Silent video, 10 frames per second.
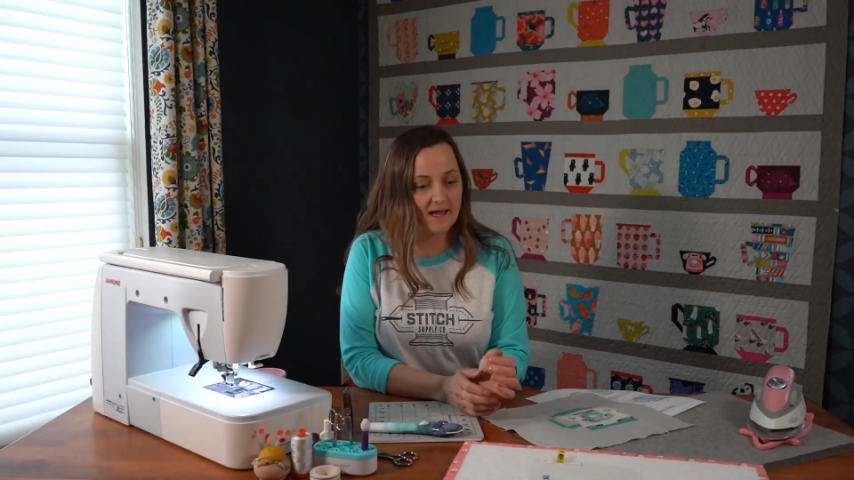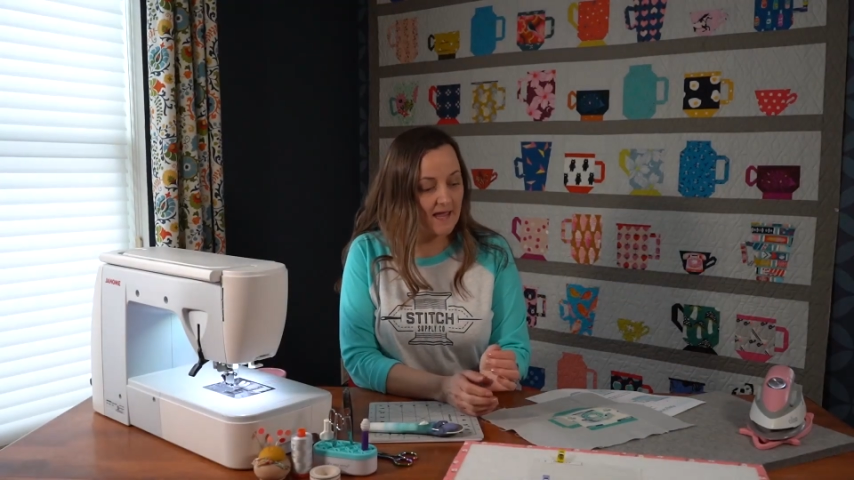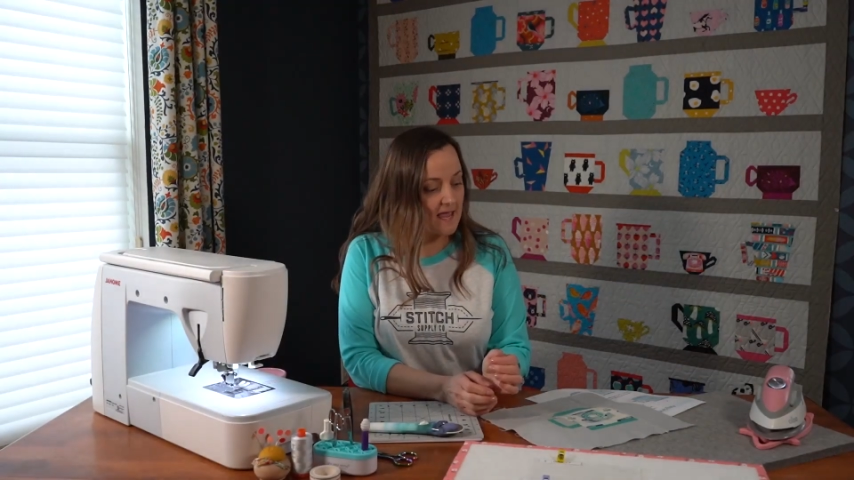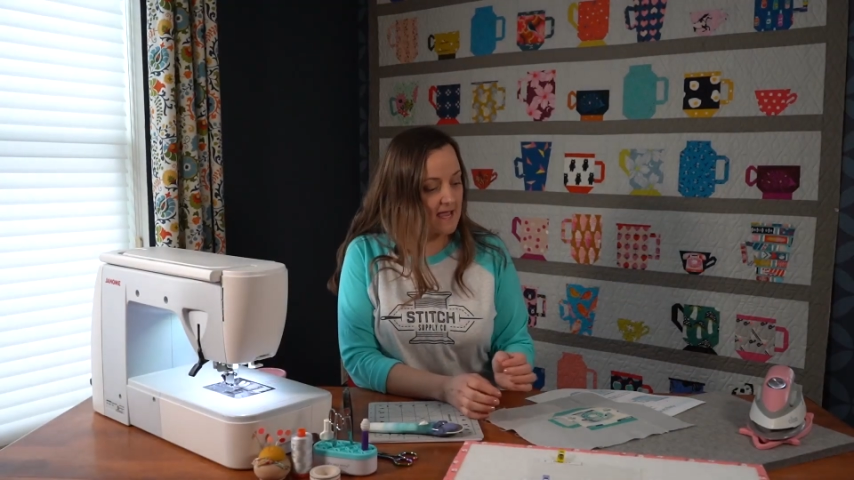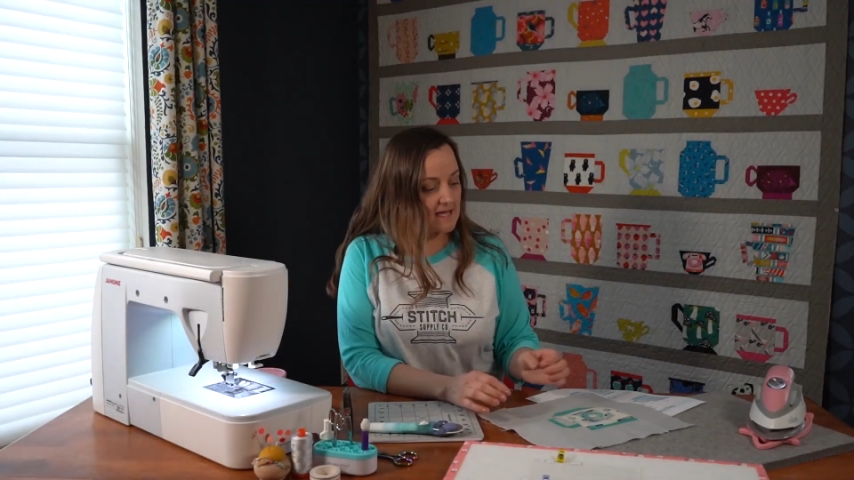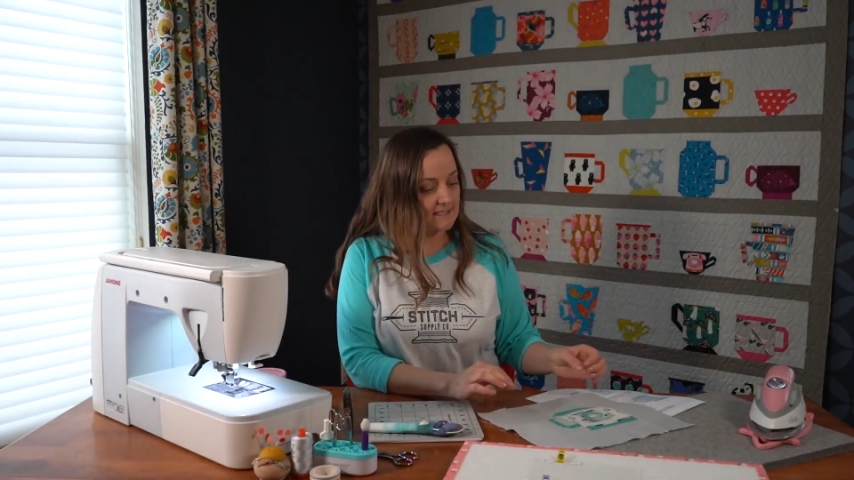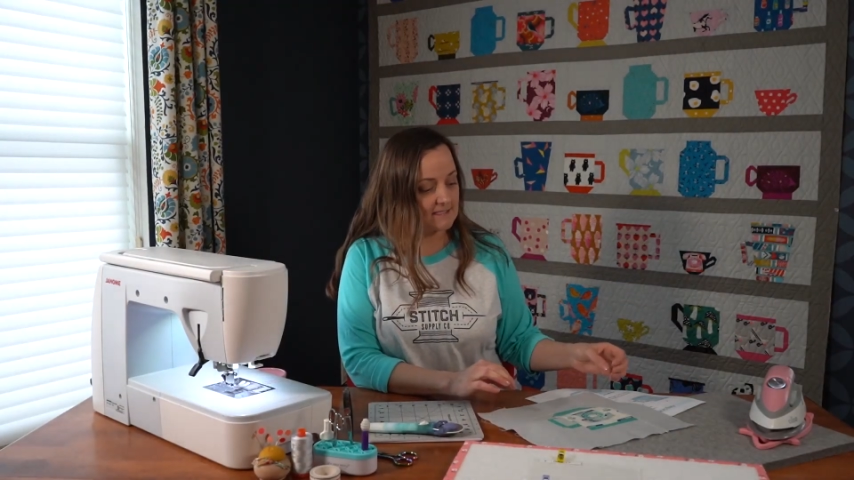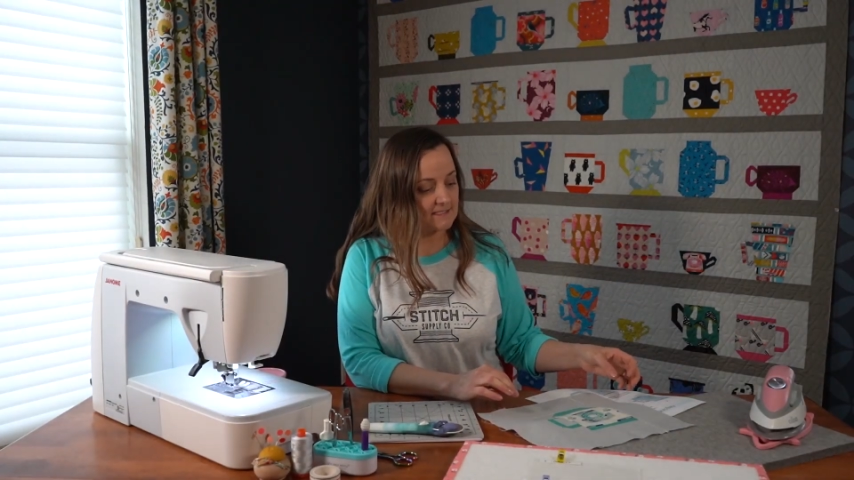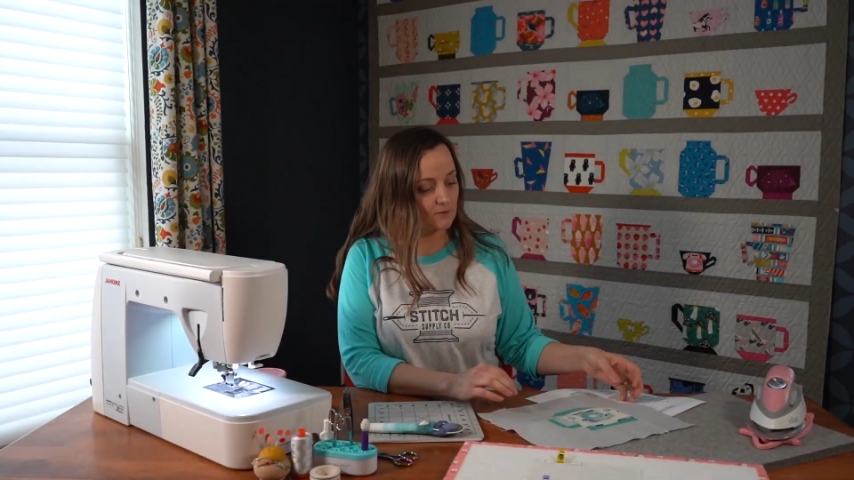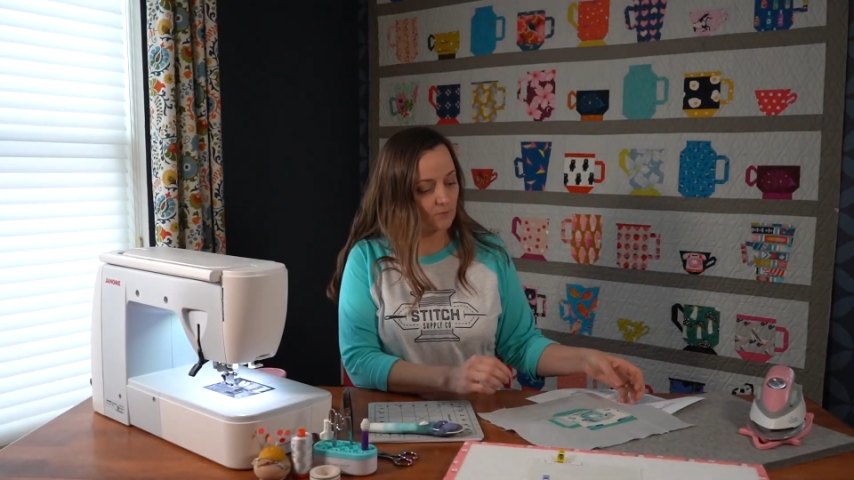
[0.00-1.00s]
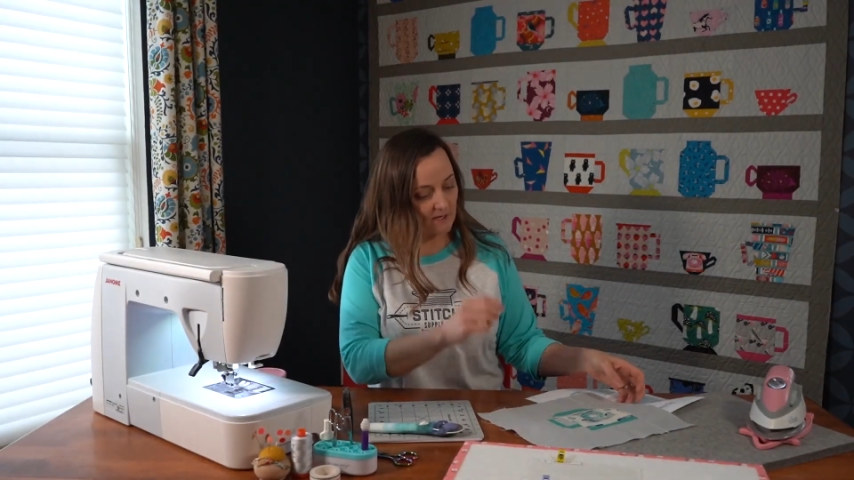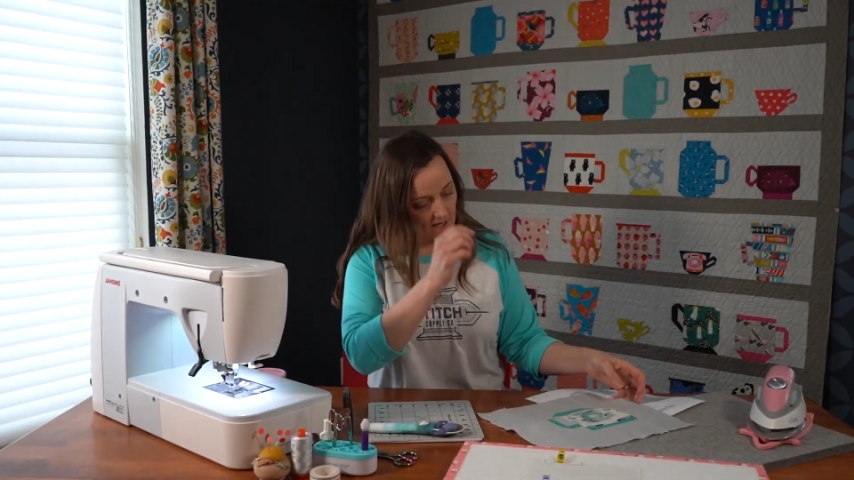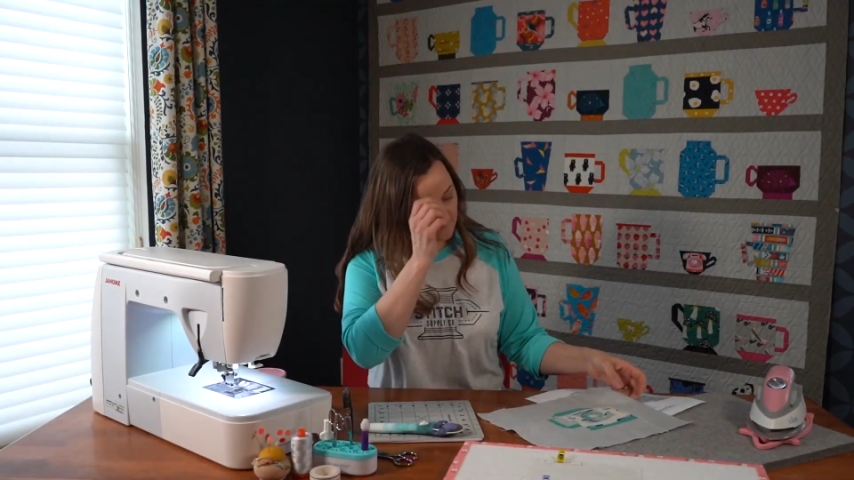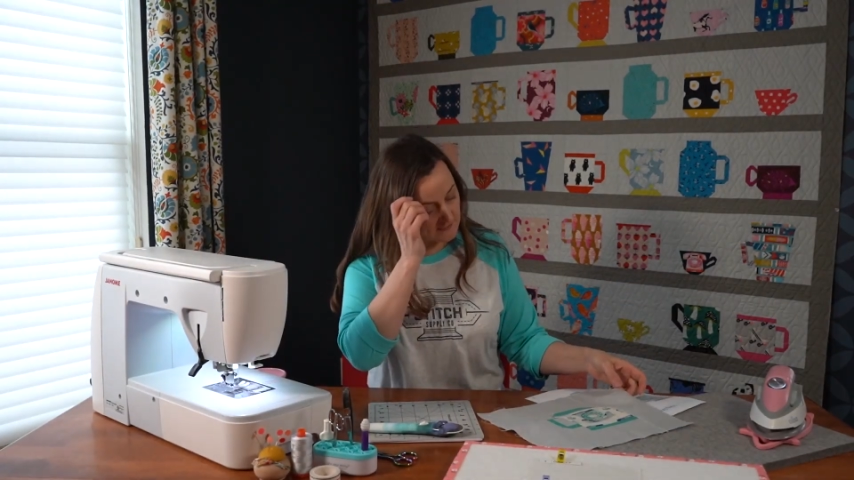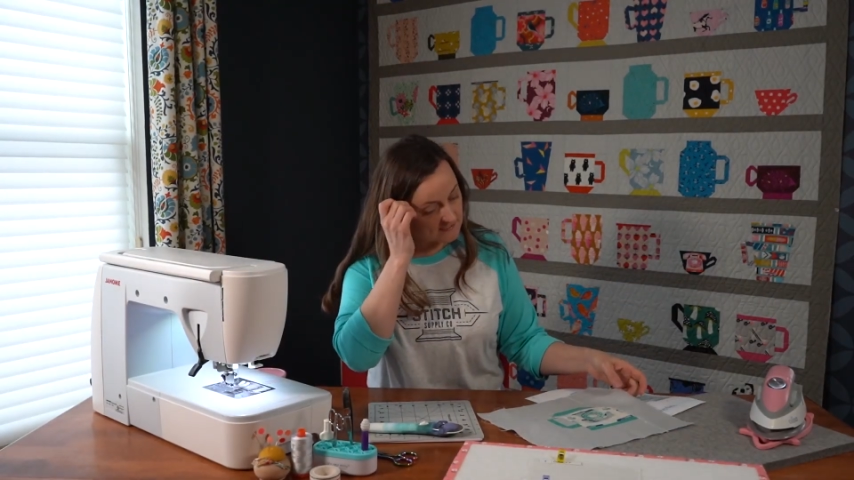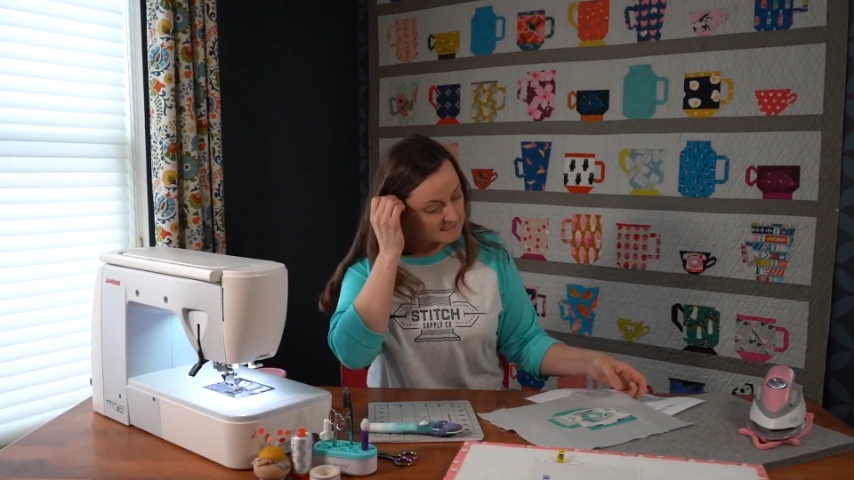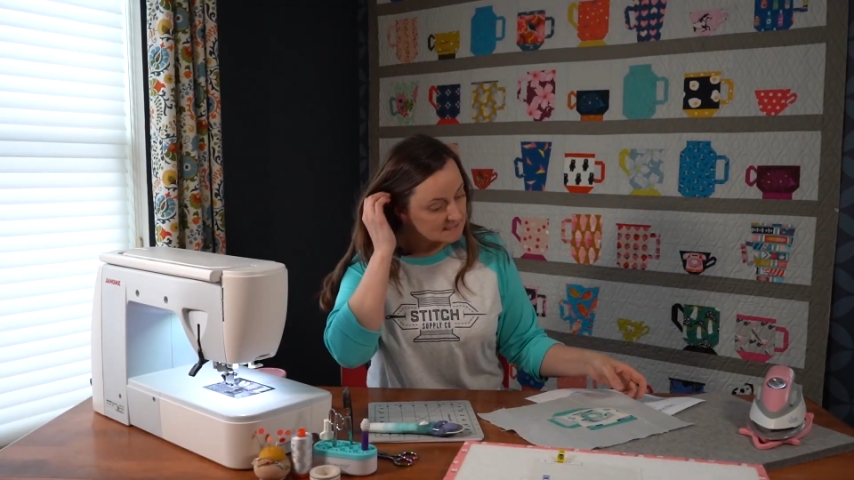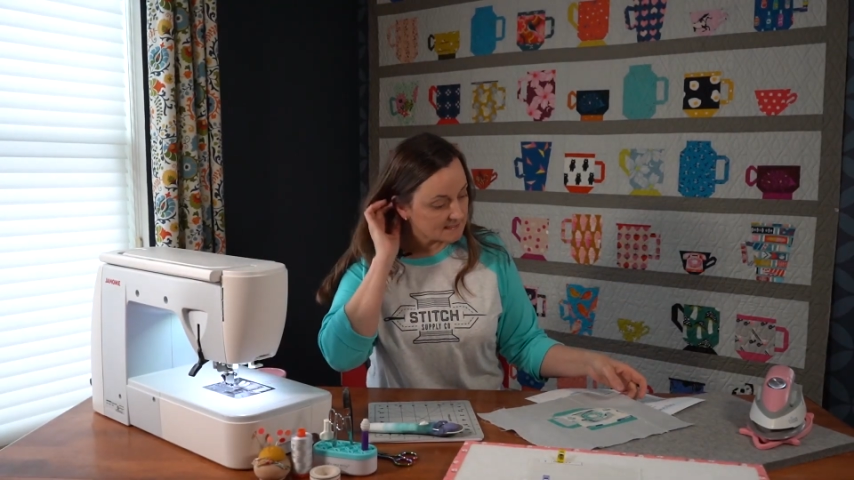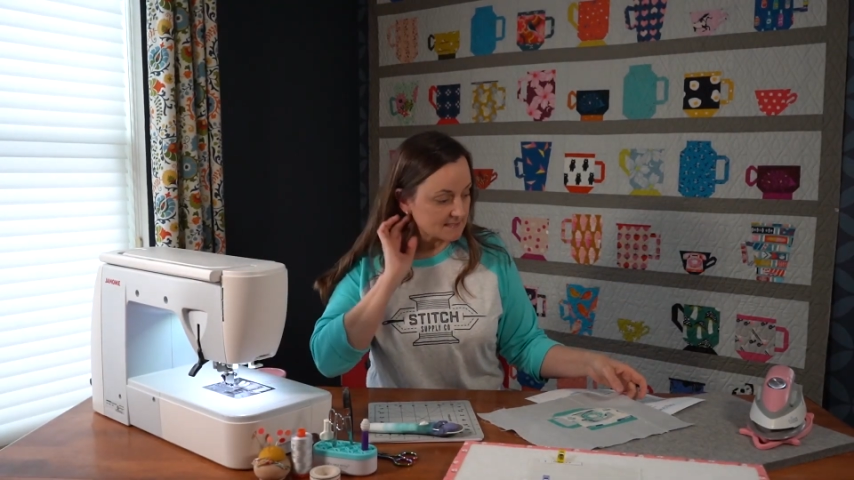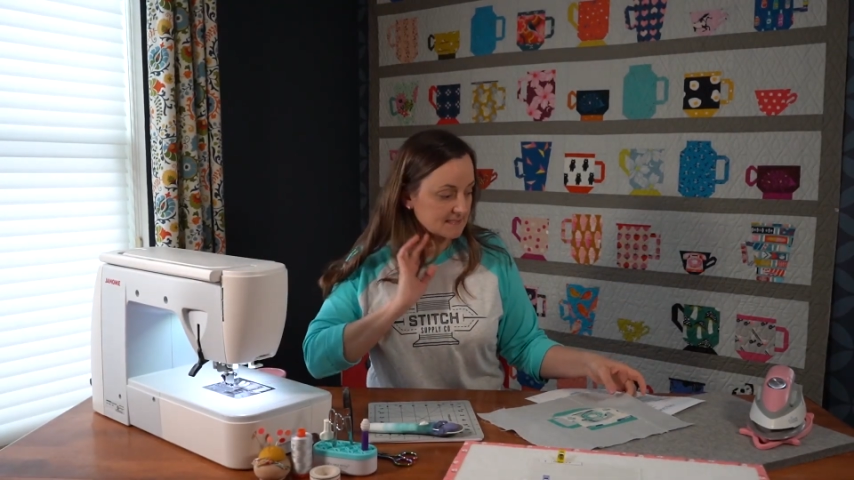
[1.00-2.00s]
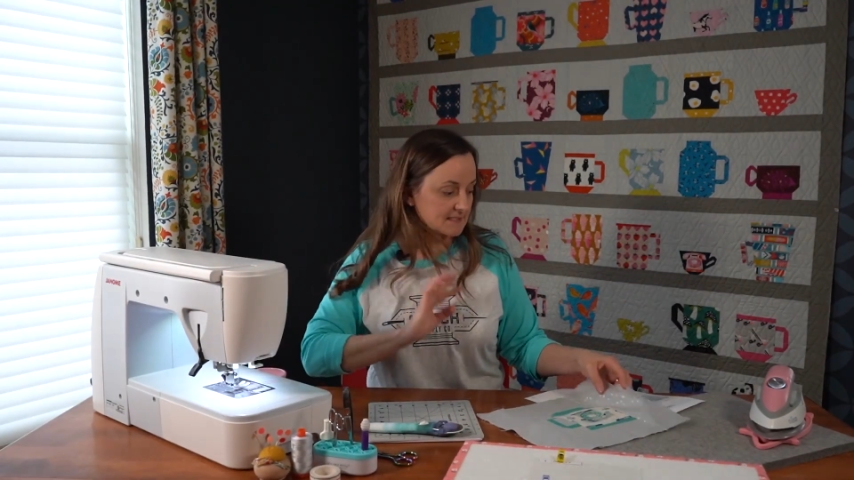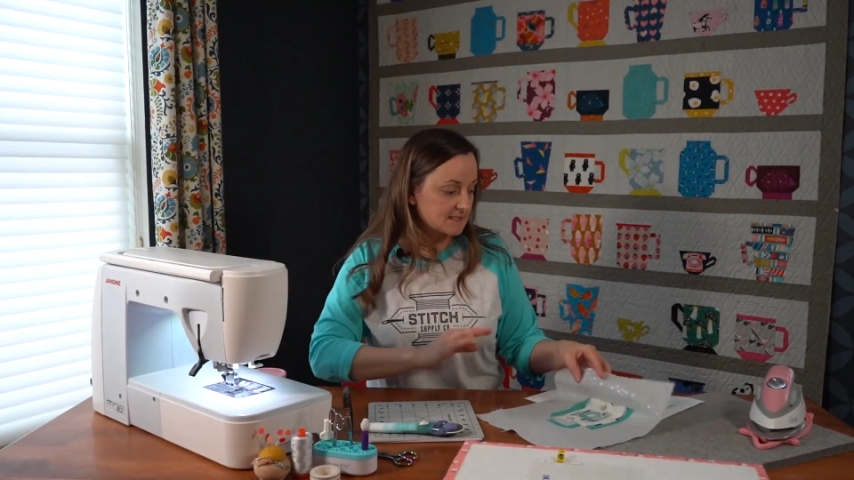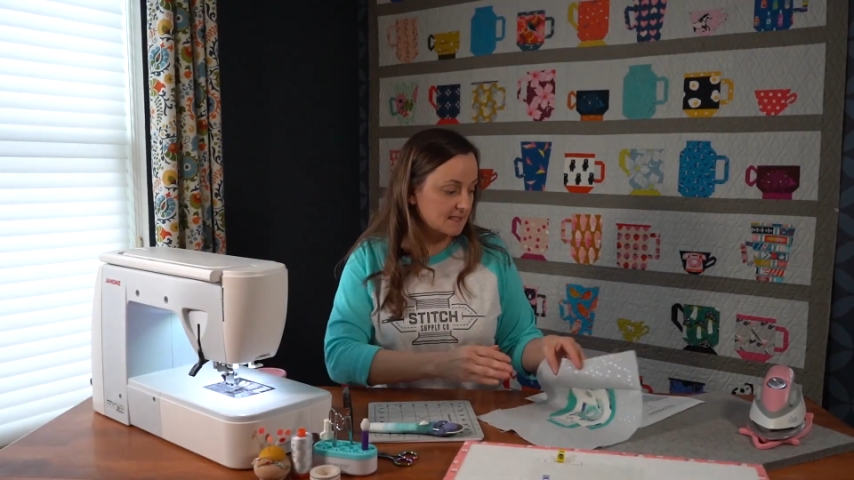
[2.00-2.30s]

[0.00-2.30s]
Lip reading: and we have 6